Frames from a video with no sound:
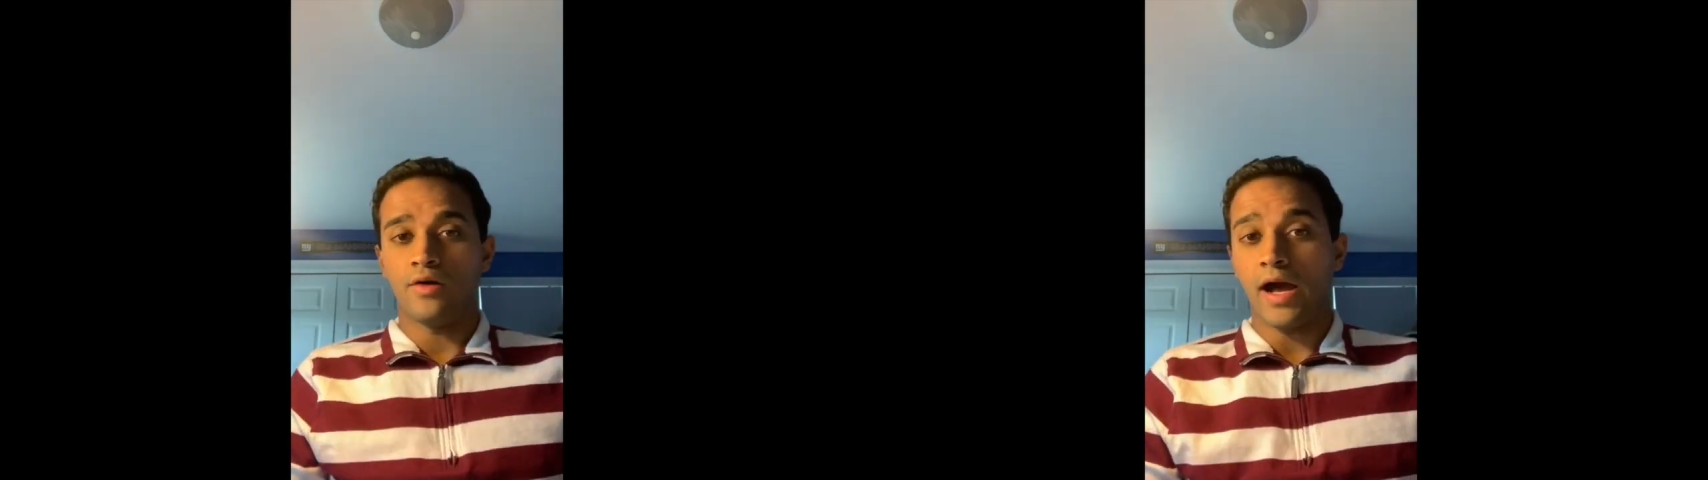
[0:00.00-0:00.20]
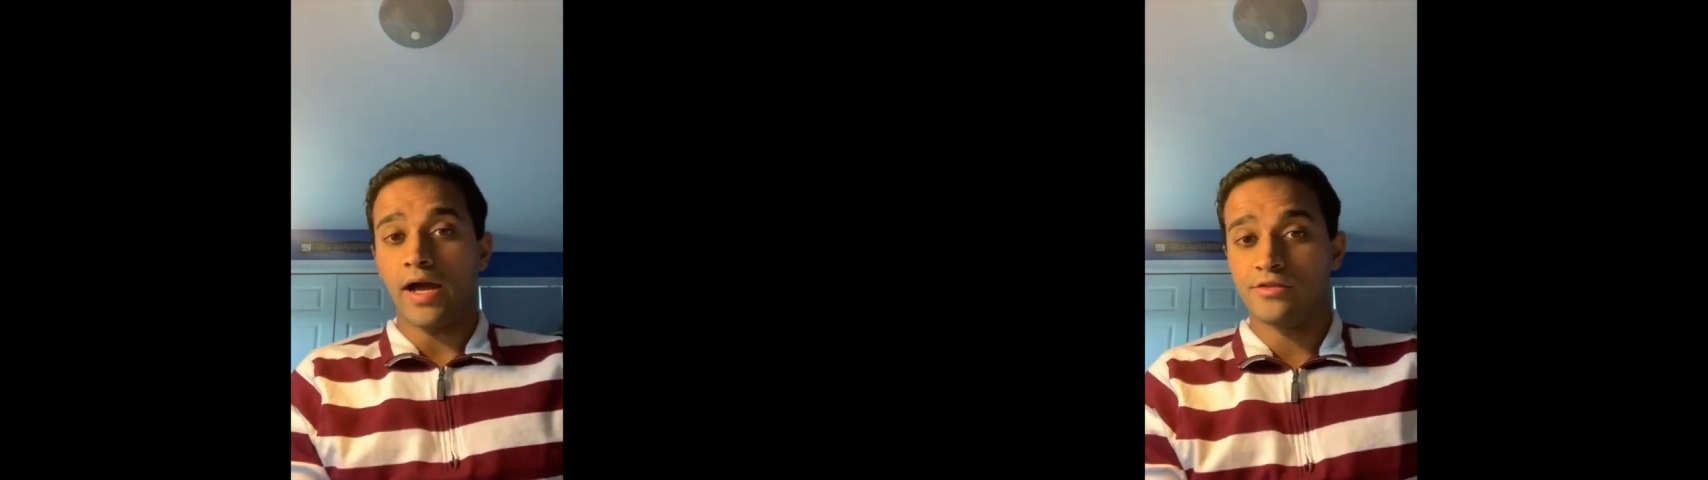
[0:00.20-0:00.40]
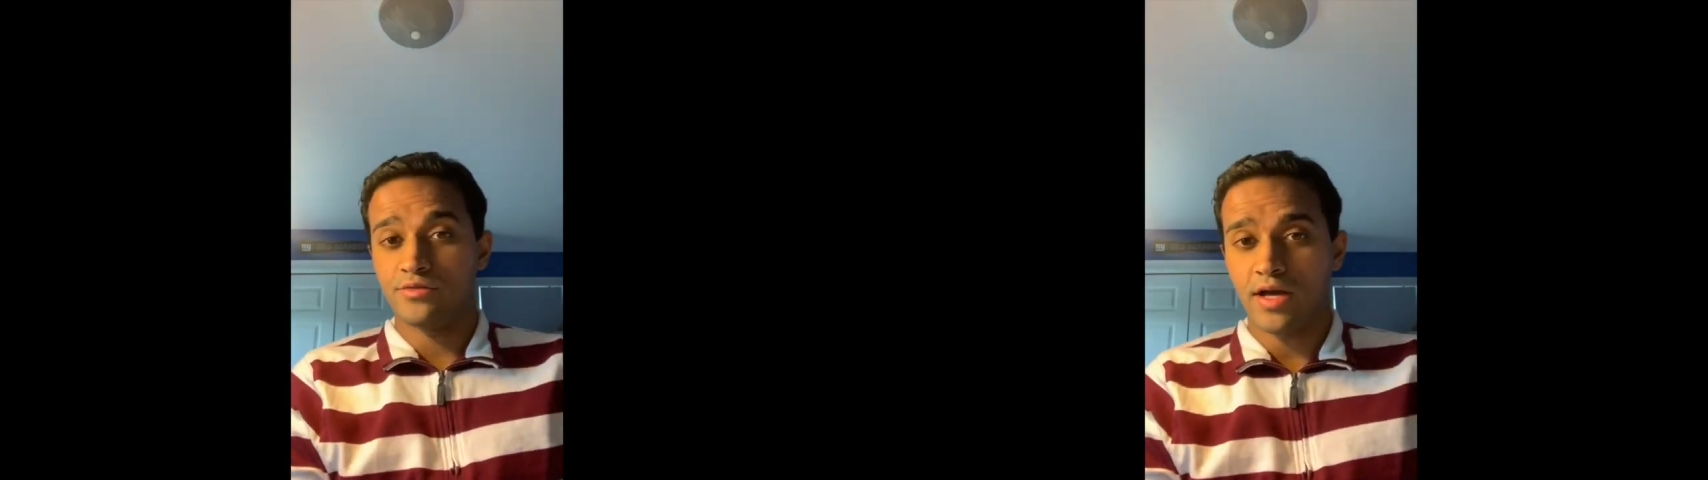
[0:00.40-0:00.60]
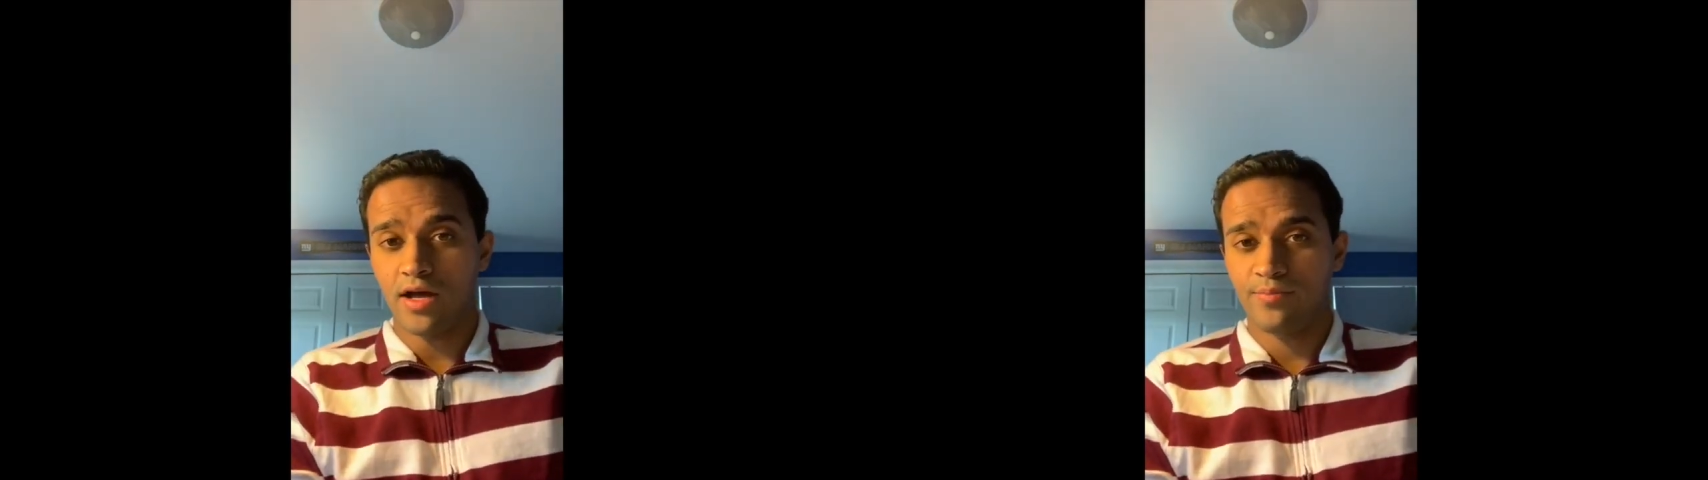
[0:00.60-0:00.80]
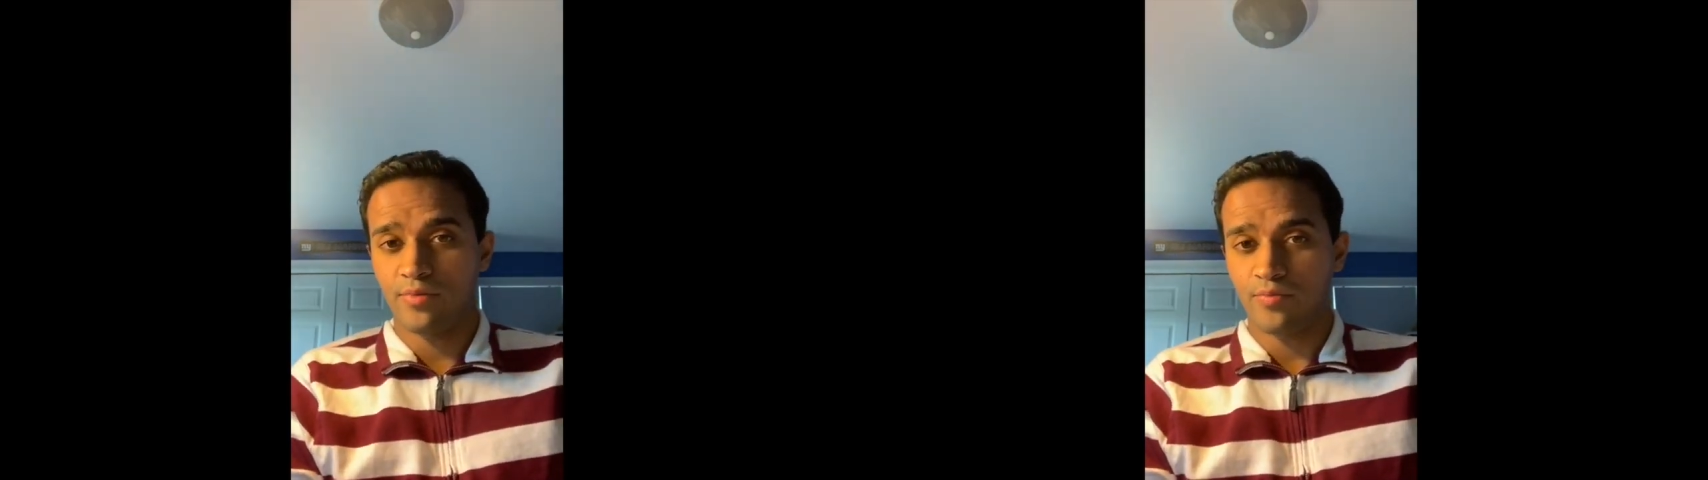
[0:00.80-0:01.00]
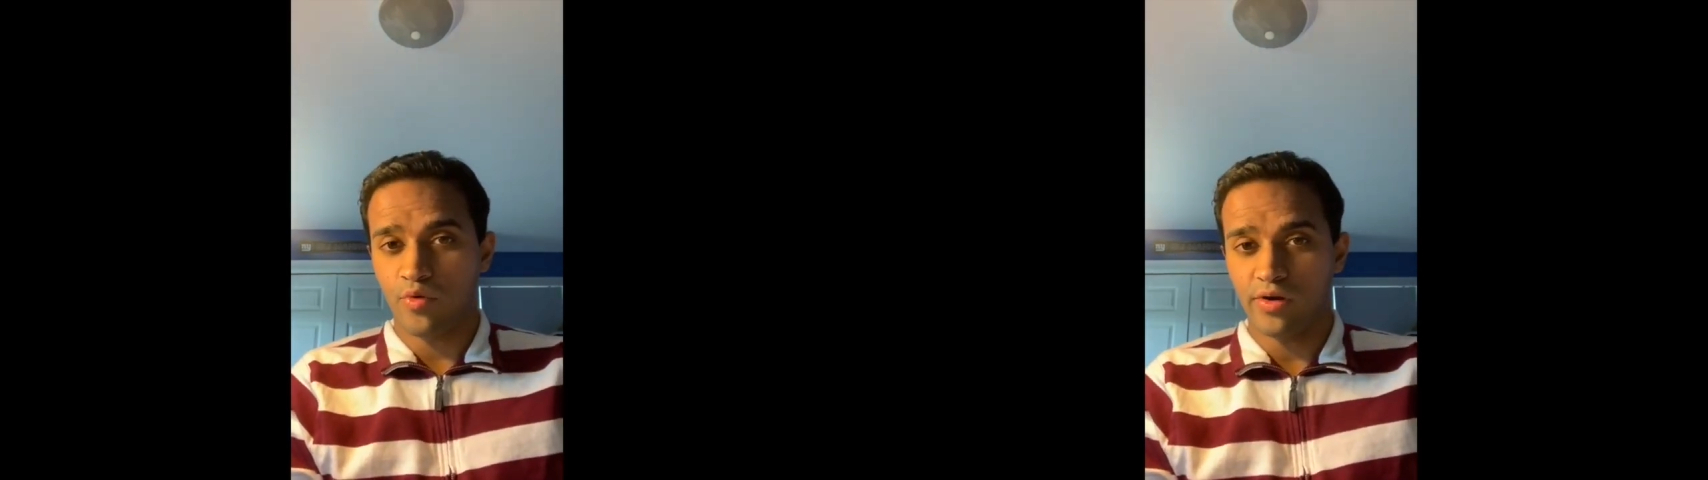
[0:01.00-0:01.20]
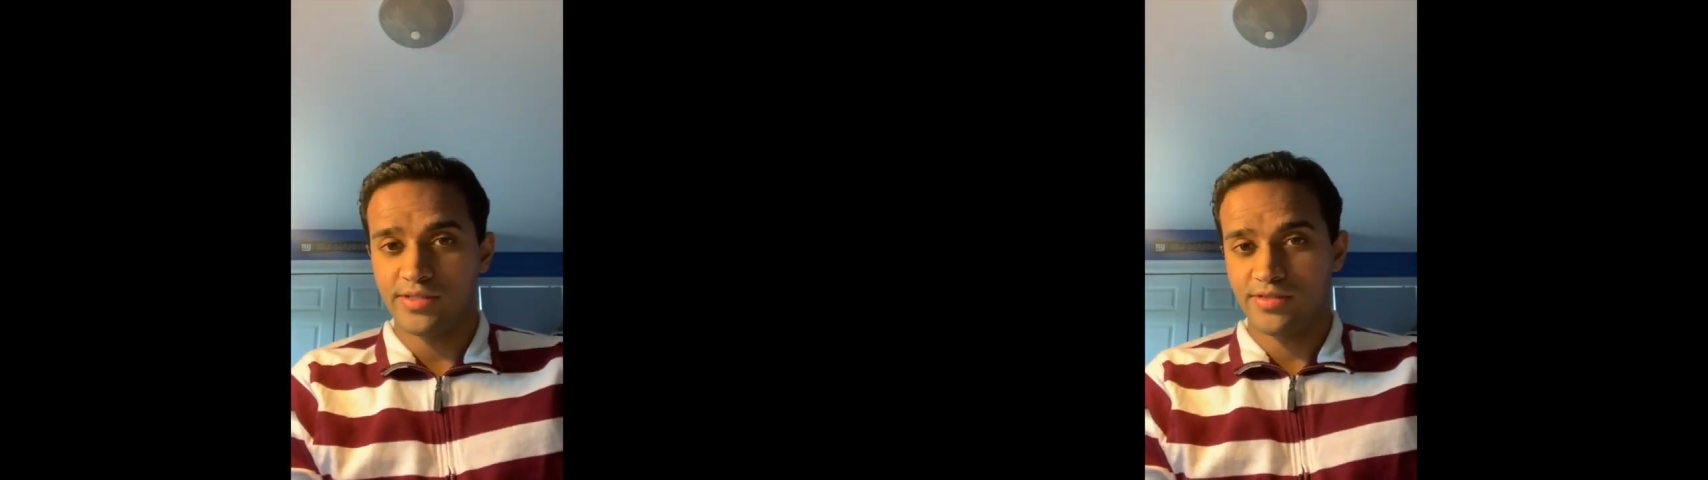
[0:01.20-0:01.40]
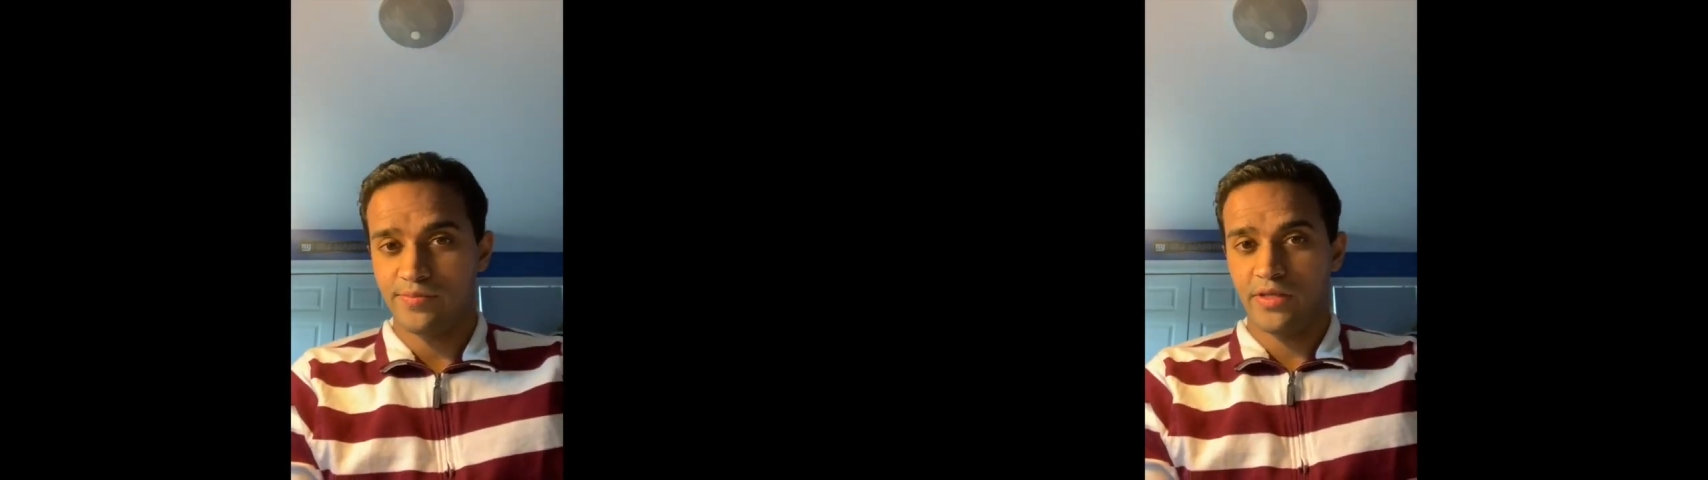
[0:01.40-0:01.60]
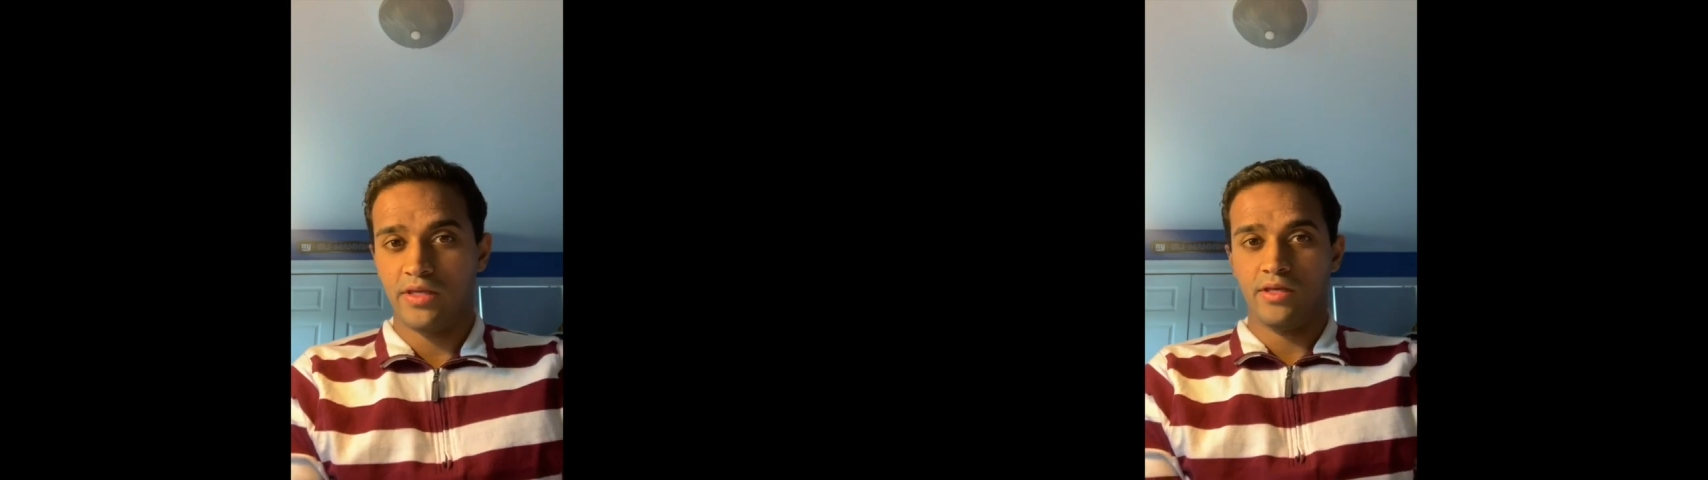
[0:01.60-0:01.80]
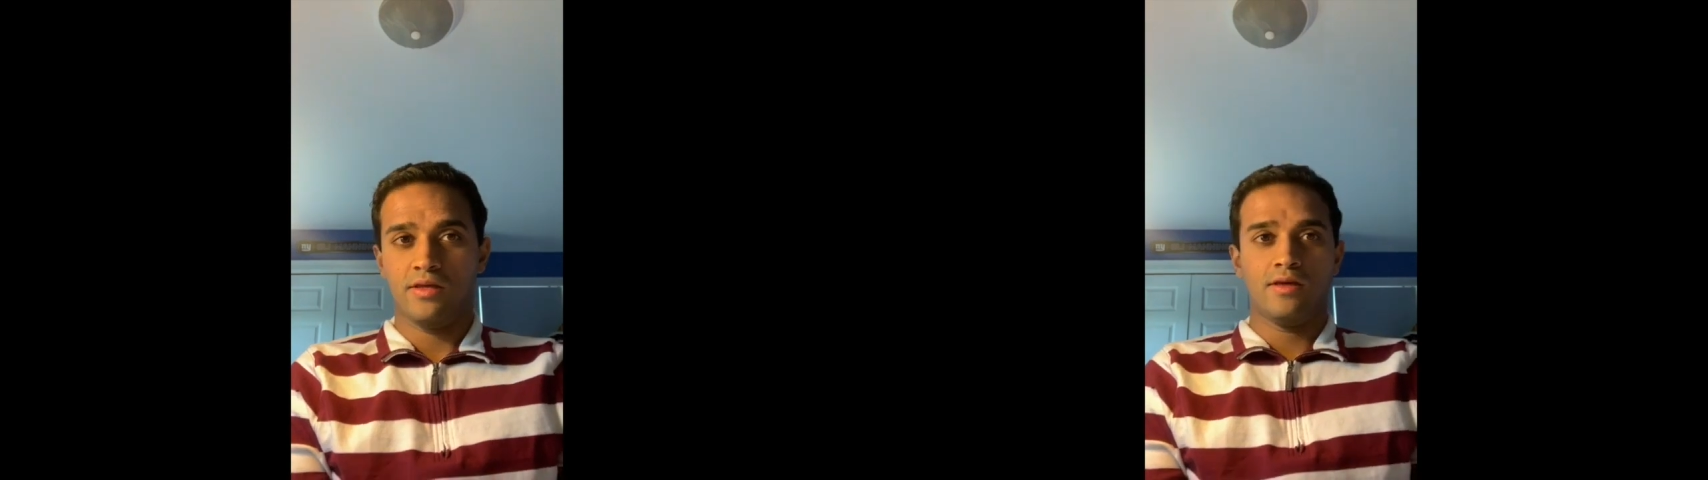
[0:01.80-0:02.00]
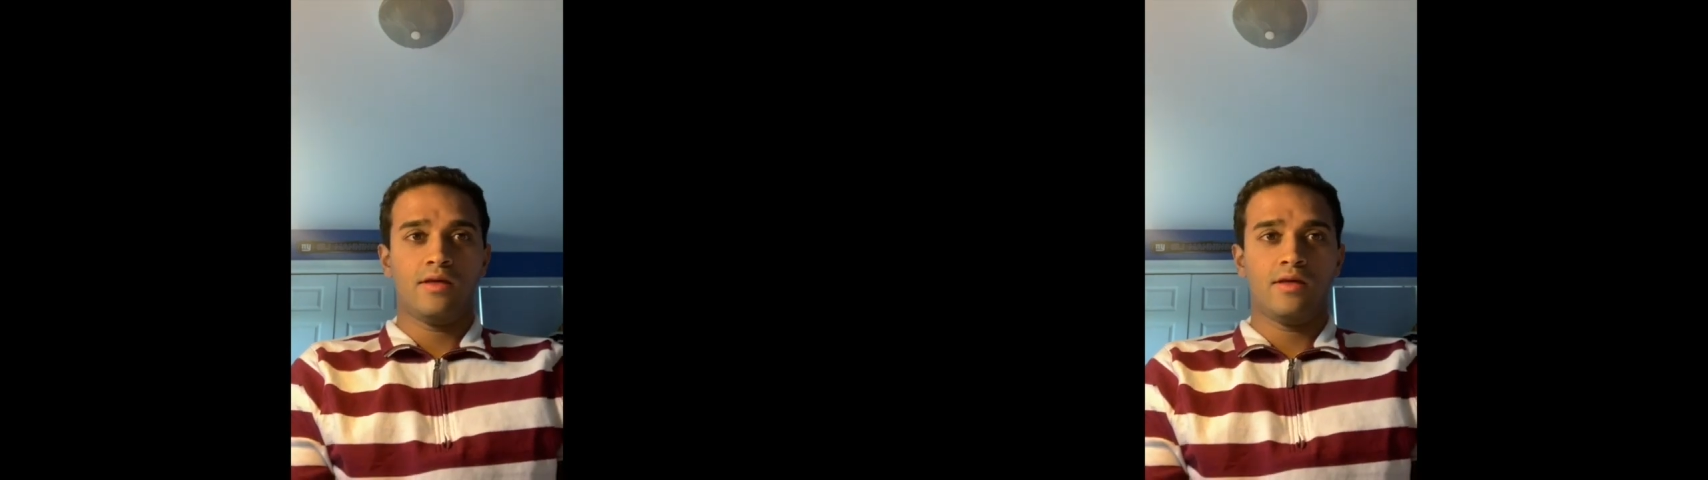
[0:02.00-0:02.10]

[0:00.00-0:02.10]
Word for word: I do not purport to be